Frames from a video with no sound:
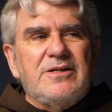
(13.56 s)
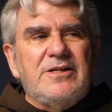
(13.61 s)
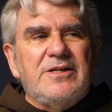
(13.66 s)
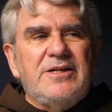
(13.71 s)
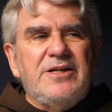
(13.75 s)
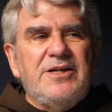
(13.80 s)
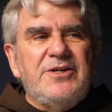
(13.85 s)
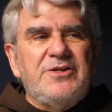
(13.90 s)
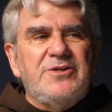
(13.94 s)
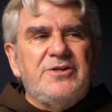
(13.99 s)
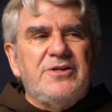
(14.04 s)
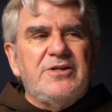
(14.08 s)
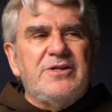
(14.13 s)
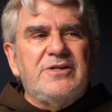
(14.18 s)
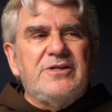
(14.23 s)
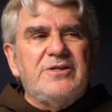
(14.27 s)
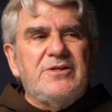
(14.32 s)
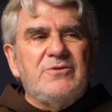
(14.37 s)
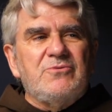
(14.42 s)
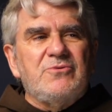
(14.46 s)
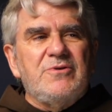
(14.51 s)
In
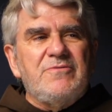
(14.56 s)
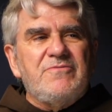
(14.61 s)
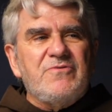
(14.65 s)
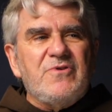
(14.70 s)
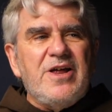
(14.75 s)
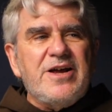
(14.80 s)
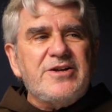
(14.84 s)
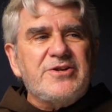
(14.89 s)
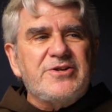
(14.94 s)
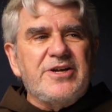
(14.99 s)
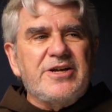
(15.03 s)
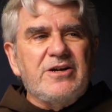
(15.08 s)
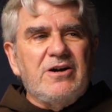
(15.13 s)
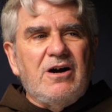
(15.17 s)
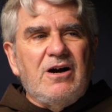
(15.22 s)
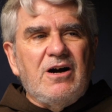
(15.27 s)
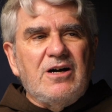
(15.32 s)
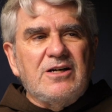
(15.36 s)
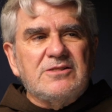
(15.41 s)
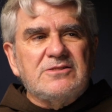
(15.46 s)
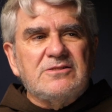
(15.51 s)
reflecting
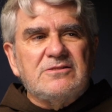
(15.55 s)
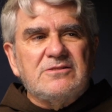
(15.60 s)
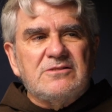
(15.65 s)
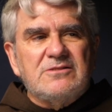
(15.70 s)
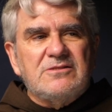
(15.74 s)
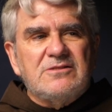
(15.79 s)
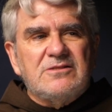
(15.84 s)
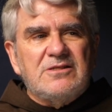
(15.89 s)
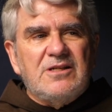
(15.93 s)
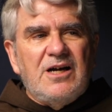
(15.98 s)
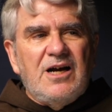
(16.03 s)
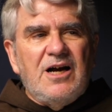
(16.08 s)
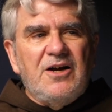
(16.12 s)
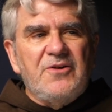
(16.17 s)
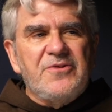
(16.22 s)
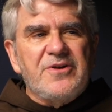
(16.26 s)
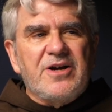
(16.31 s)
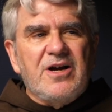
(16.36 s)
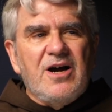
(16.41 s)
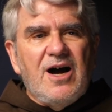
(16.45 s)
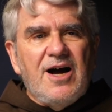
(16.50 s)
on how
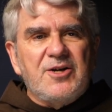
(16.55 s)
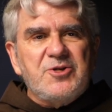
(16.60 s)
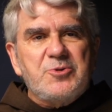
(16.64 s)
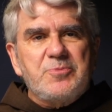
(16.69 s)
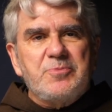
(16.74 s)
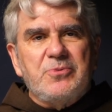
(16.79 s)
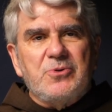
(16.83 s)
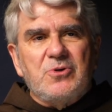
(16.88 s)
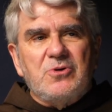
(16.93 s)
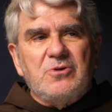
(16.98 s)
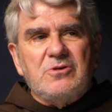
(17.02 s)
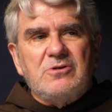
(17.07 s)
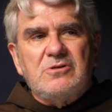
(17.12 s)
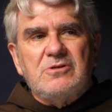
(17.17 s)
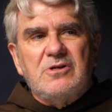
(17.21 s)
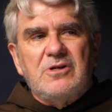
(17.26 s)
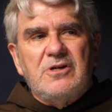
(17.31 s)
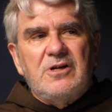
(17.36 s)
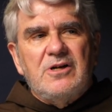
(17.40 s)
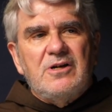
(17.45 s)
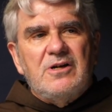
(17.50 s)
the gospel
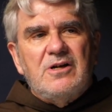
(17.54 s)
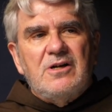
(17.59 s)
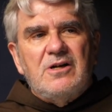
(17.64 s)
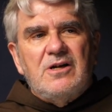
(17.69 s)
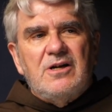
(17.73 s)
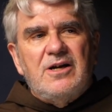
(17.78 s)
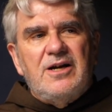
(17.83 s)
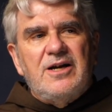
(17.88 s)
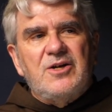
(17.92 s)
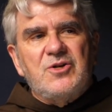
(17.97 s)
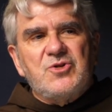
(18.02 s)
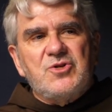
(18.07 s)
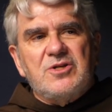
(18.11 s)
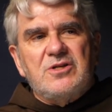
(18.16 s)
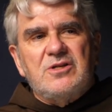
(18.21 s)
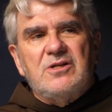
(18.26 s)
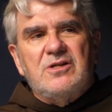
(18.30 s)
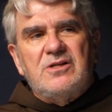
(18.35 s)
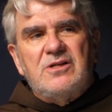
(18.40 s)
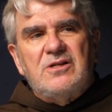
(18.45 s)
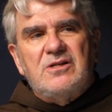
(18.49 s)
has
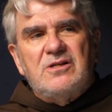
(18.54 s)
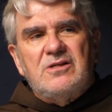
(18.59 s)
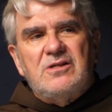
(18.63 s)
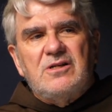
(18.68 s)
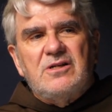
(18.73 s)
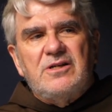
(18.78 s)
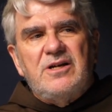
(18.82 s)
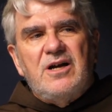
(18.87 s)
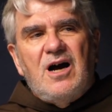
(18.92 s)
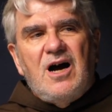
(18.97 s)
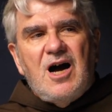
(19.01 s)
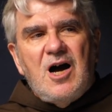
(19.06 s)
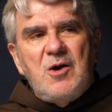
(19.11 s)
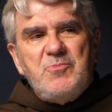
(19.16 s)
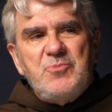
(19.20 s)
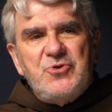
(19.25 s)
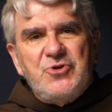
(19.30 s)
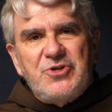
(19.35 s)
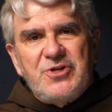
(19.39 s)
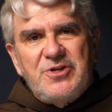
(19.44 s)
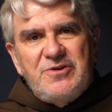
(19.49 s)
an
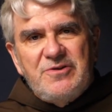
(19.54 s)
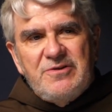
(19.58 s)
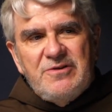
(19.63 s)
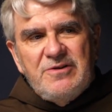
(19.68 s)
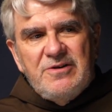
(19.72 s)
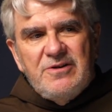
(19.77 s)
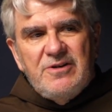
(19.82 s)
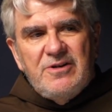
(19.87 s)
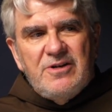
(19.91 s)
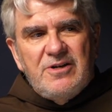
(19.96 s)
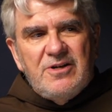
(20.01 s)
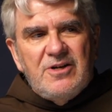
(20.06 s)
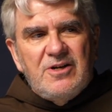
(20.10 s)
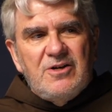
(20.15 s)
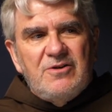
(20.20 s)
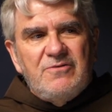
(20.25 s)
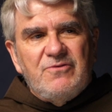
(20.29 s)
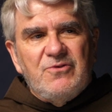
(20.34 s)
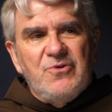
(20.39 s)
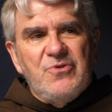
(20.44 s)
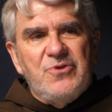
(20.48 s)
option
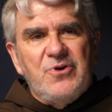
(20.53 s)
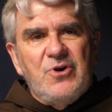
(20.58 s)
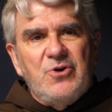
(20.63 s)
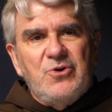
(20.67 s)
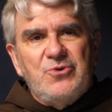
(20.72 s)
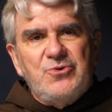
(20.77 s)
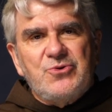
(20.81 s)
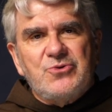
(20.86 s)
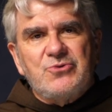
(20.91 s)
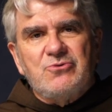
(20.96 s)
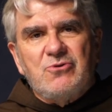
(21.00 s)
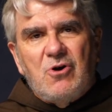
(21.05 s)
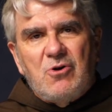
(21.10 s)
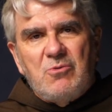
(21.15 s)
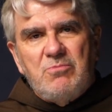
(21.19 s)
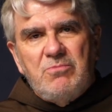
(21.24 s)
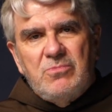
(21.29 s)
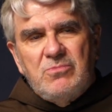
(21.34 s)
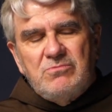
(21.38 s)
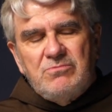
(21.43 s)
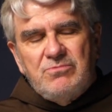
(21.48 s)
for those who are
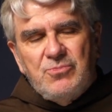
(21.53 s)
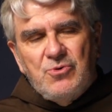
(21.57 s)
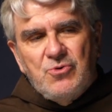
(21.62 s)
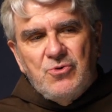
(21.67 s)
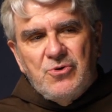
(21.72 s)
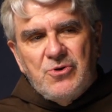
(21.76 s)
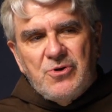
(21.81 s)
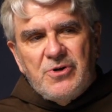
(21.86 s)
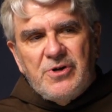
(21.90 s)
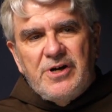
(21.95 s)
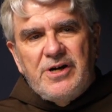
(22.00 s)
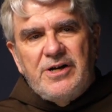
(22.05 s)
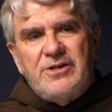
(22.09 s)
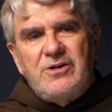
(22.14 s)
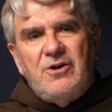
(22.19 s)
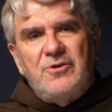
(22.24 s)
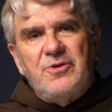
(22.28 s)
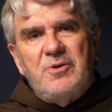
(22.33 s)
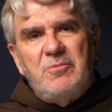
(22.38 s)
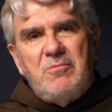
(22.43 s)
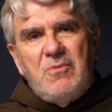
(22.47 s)
poor and
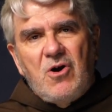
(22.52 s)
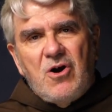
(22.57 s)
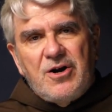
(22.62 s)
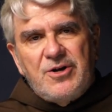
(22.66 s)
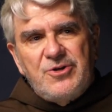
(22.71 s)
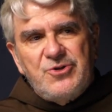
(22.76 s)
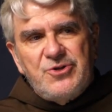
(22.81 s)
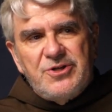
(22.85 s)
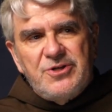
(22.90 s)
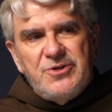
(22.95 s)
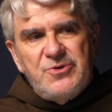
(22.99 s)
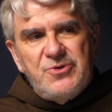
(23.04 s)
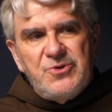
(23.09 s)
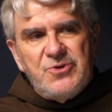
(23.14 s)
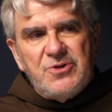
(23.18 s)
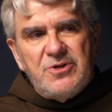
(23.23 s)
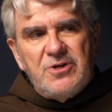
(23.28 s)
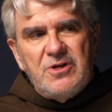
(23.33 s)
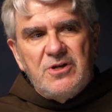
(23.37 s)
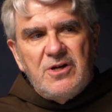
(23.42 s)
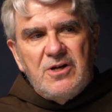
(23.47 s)
on the
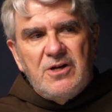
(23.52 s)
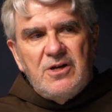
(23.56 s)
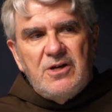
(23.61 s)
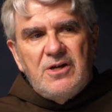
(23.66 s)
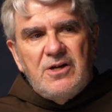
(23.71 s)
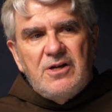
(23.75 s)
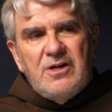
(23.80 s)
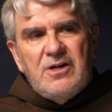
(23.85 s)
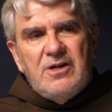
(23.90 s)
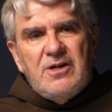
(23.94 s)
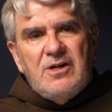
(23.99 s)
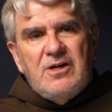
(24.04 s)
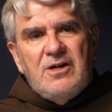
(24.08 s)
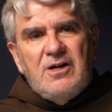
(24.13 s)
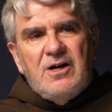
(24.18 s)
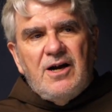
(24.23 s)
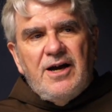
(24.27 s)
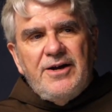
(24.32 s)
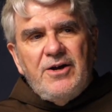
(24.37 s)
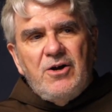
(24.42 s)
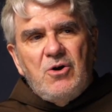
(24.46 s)
margins,
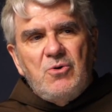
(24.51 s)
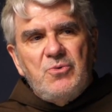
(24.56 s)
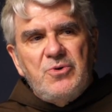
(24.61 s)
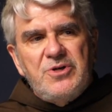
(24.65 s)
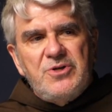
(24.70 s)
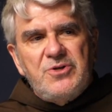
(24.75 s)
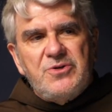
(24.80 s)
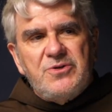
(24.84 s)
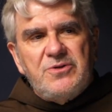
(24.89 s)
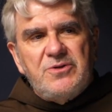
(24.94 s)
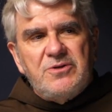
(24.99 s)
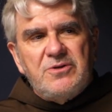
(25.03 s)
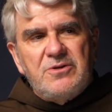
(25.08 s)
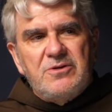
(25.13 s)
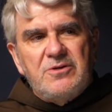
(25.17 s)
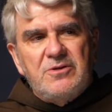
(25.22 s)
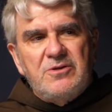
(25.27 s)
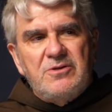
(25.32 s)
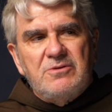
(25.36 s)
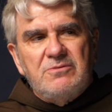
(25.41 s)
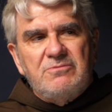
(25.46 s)
I always
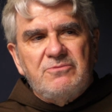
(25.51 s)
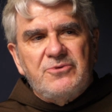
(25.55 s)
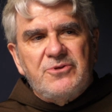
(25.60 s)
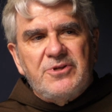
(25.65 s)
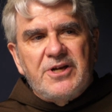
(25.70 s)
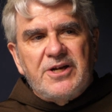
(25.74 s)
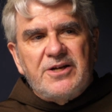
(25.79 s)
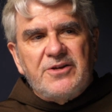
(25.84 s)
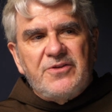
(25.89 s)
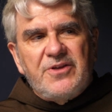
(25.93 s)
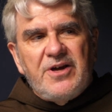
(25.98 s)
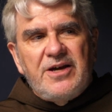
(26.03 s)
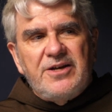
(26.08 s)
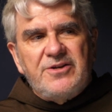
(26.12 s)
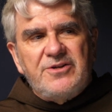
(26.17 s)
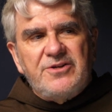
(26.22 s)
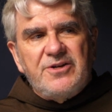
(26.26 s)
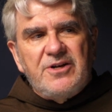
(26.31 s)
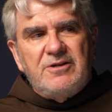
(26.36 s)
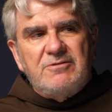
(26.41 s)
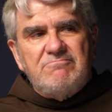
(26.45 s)
think
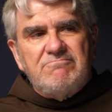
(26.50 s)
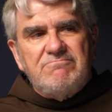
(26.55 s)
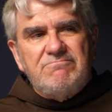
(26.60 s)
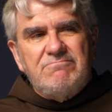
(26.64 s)
that